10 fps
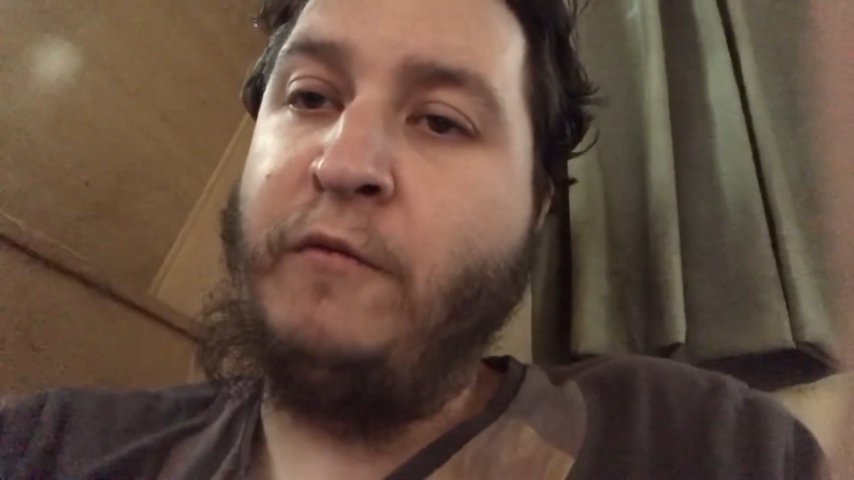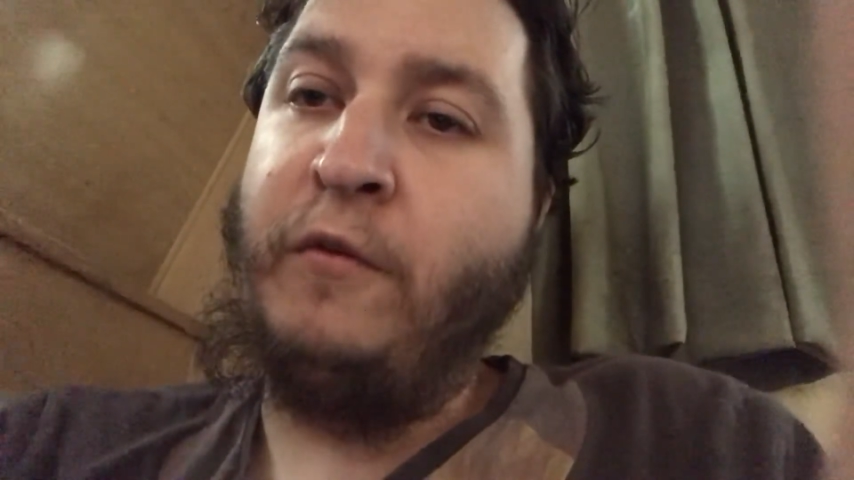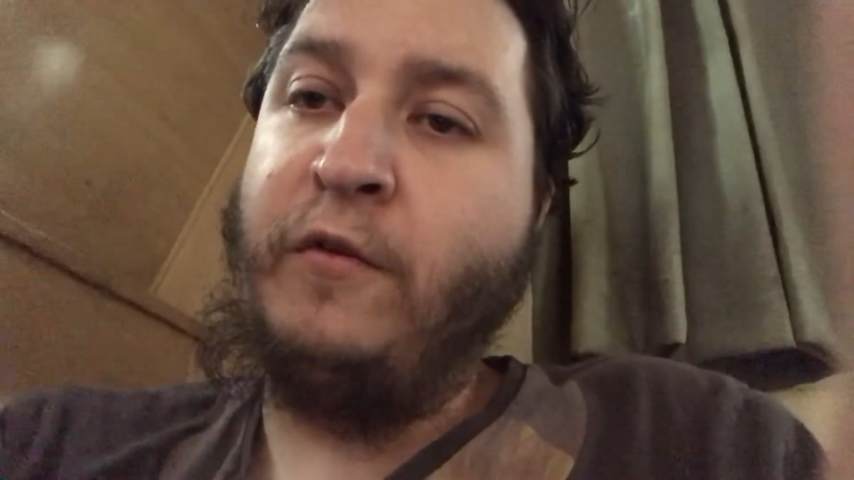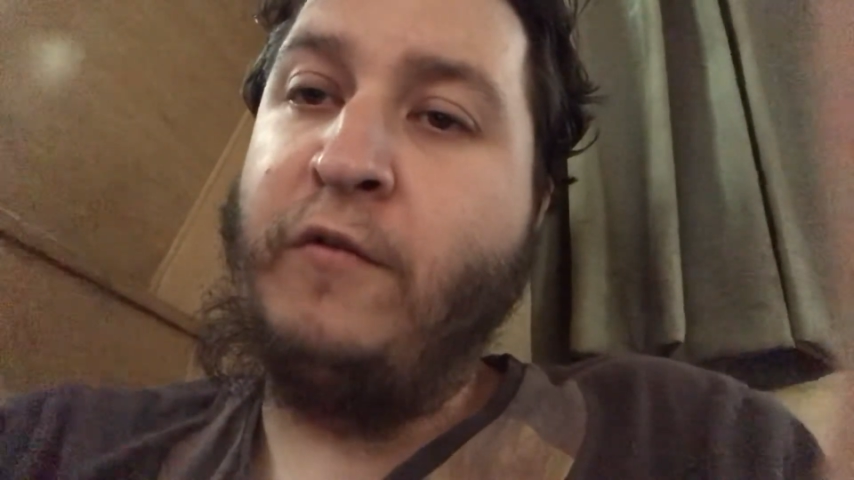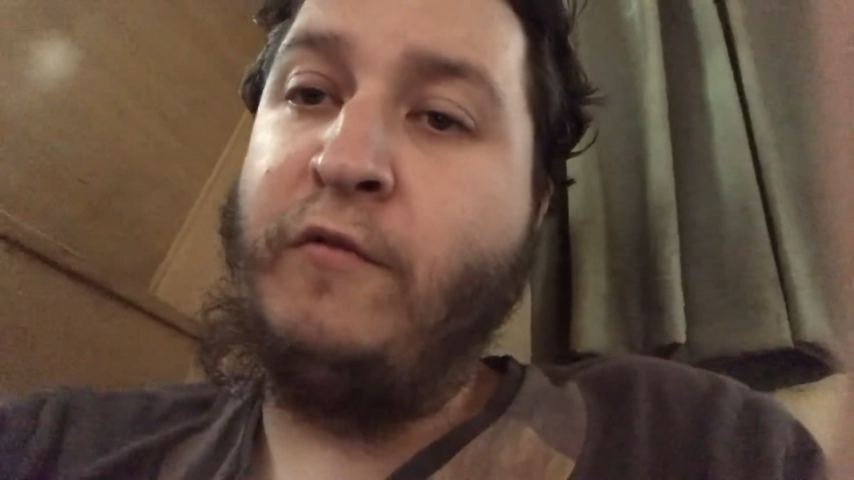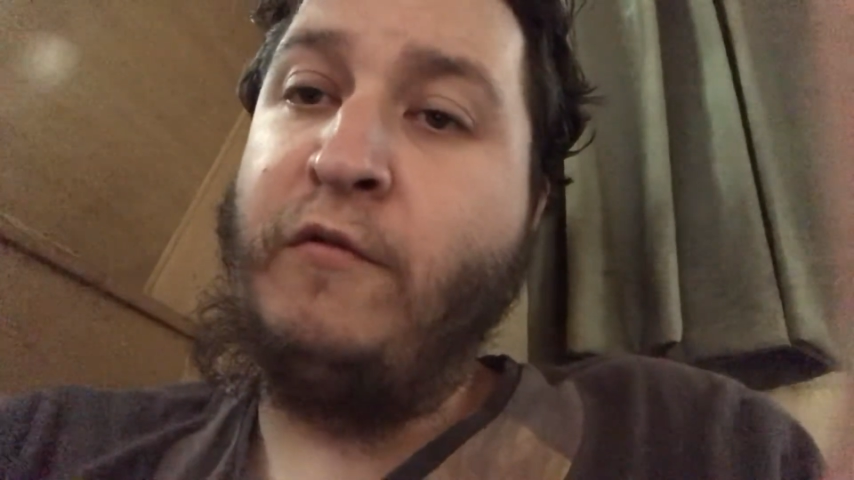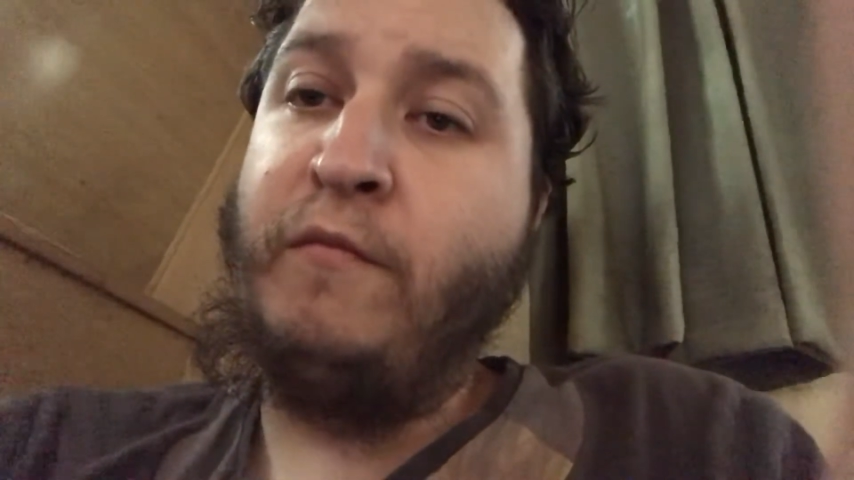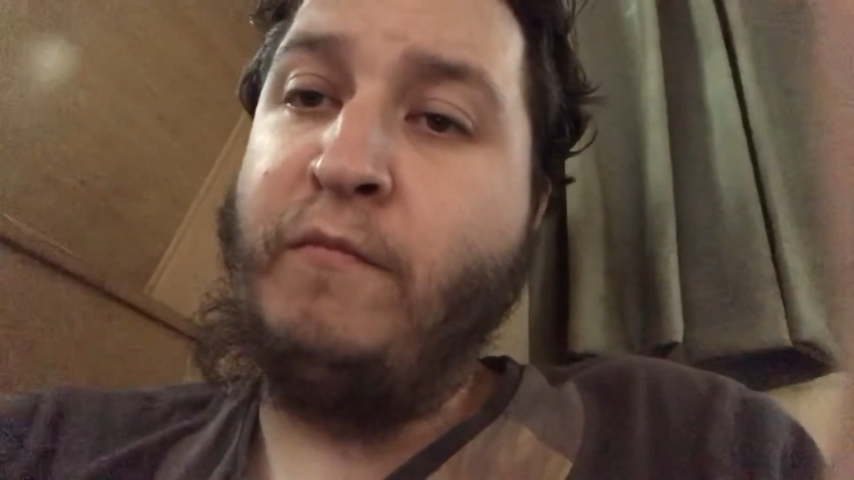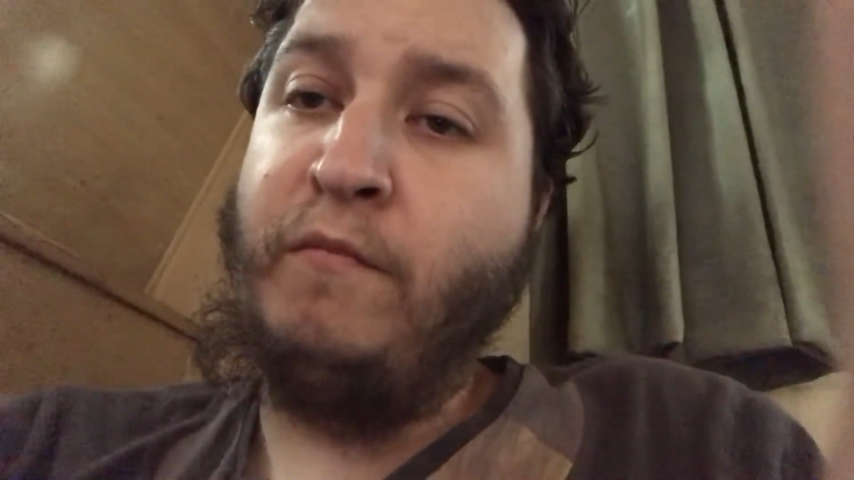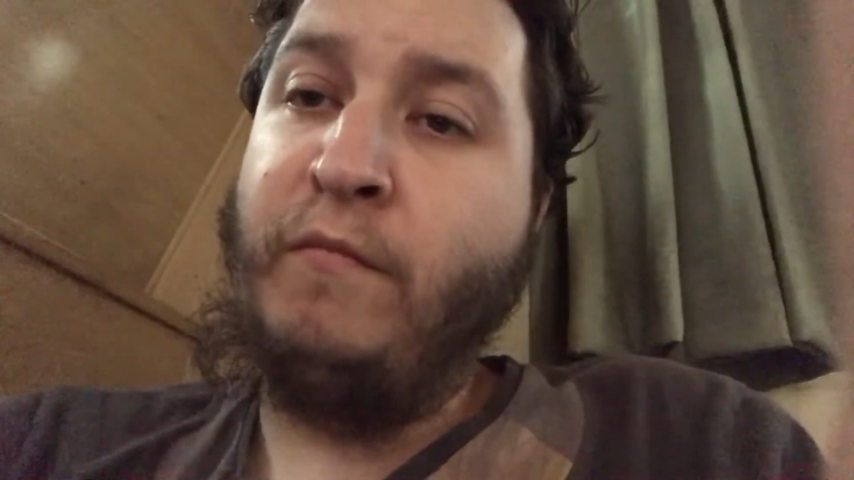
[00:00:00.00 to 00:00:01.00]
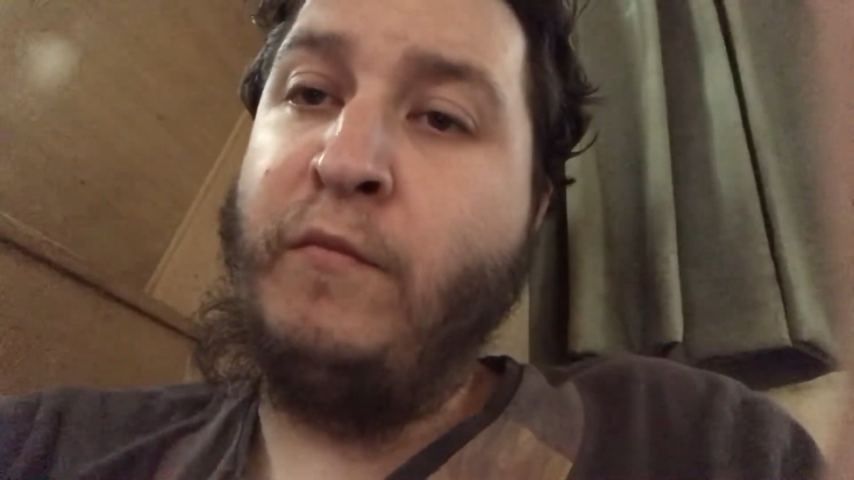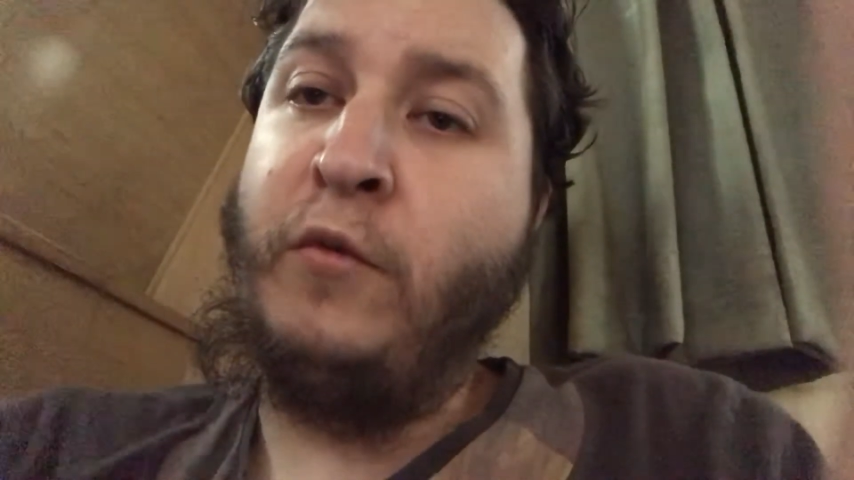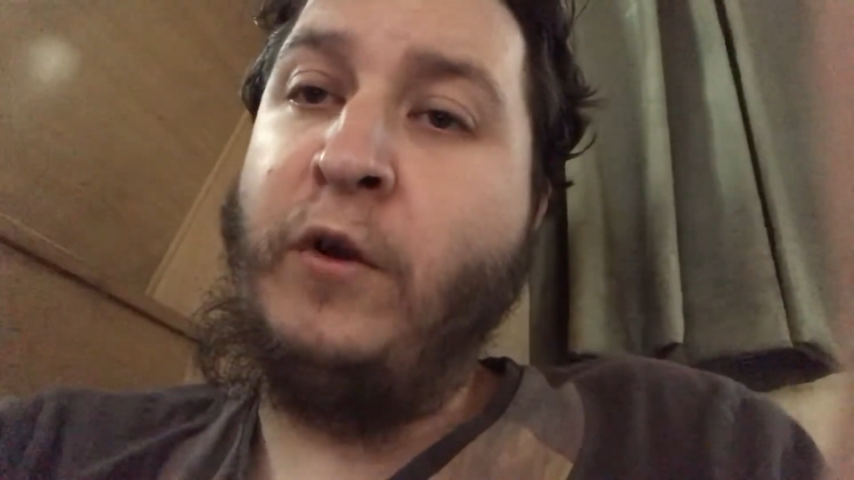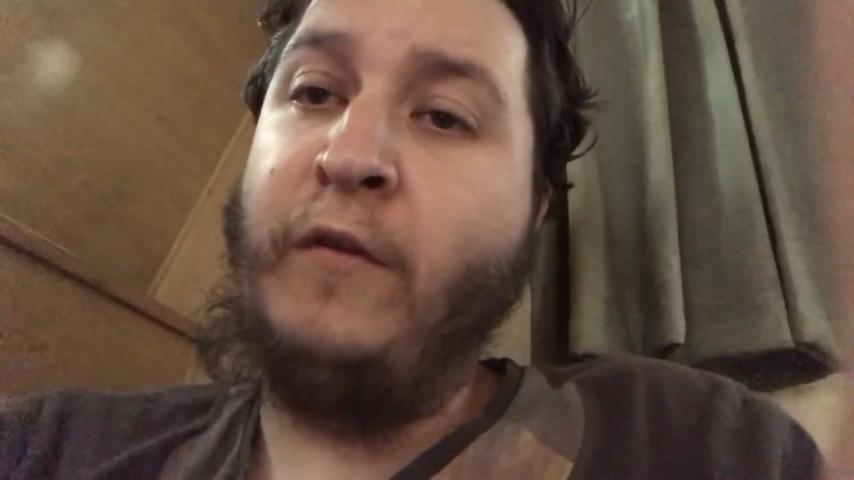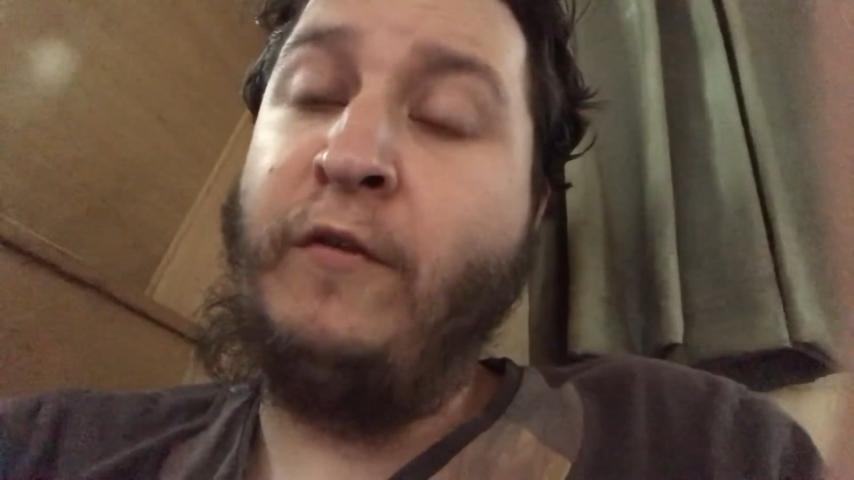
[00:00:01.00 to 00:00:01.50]
what's
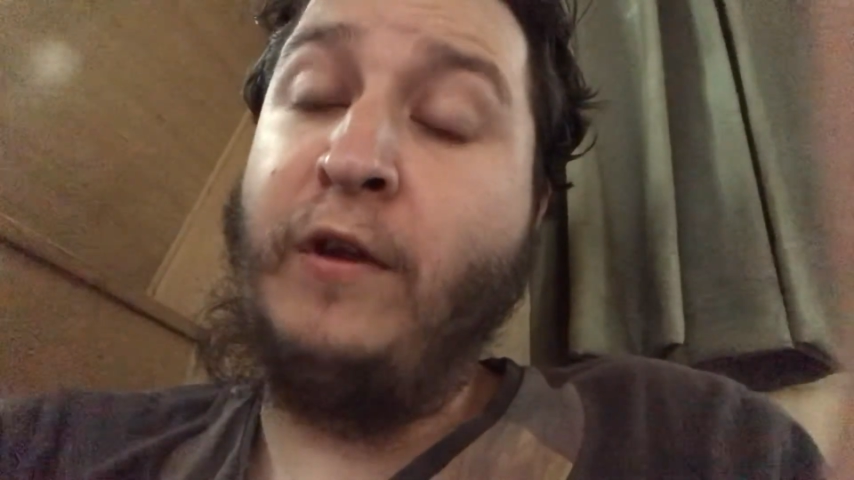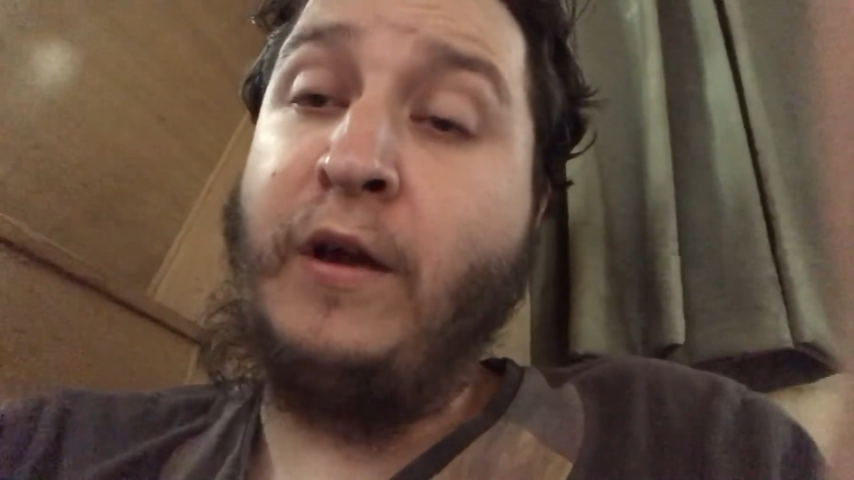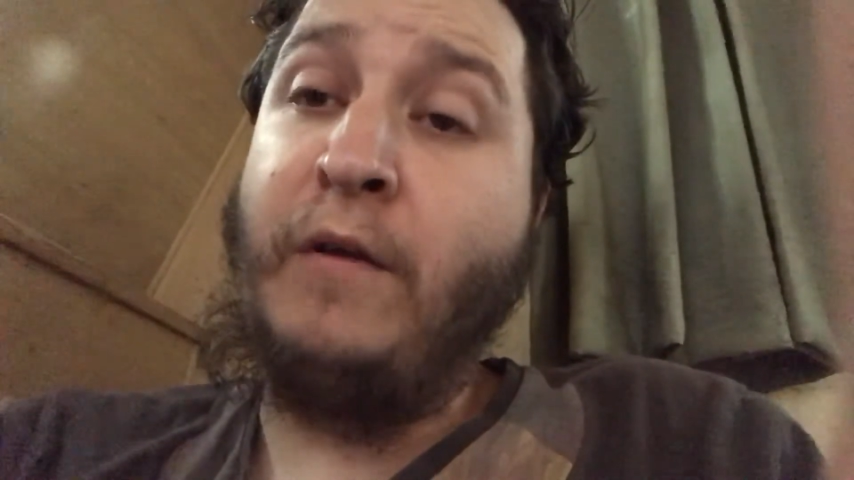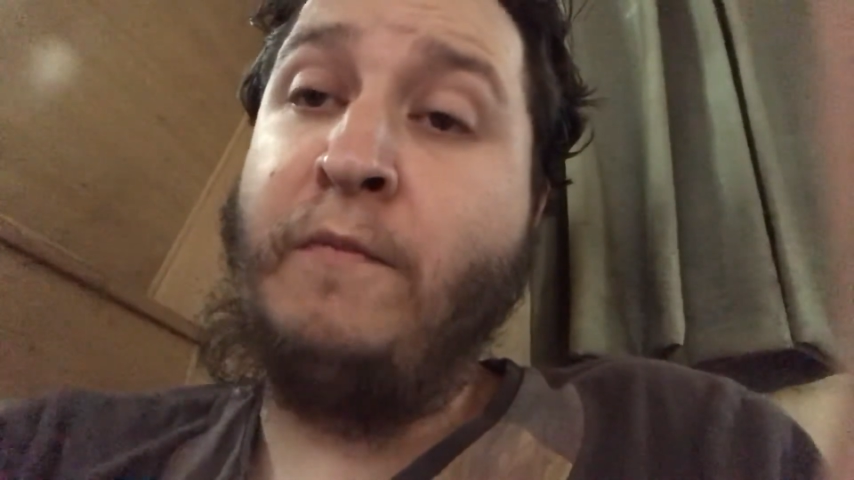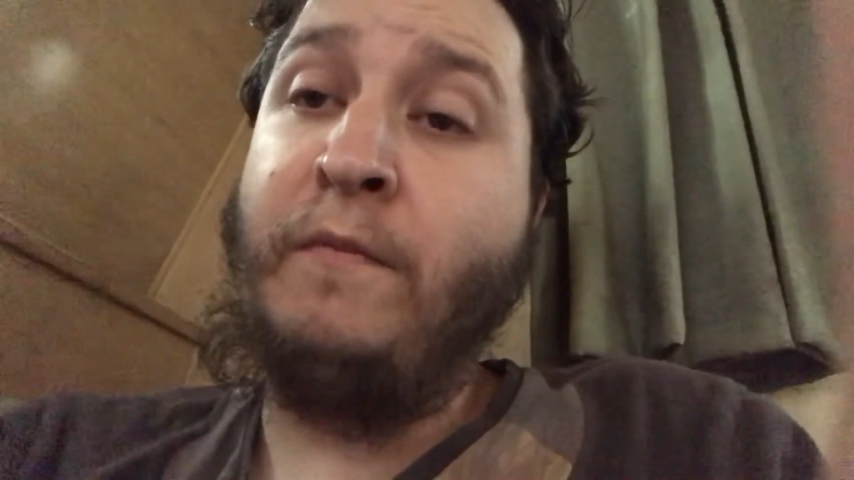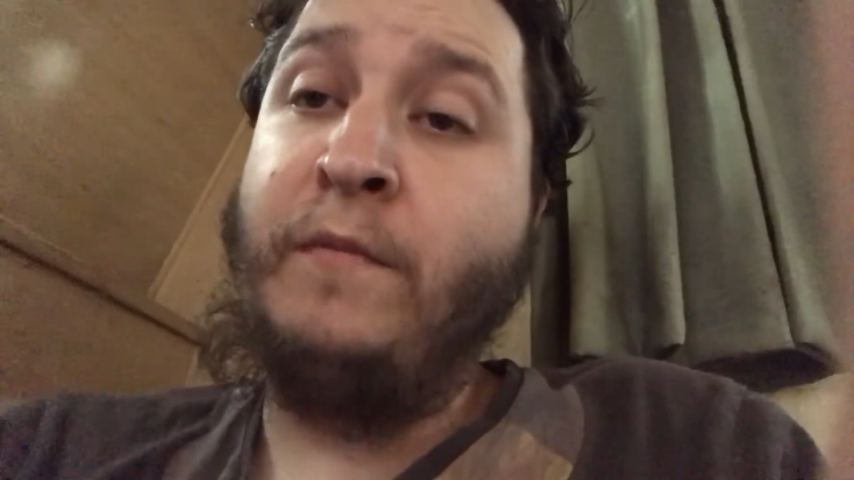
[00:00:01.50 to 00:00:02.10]
what is to come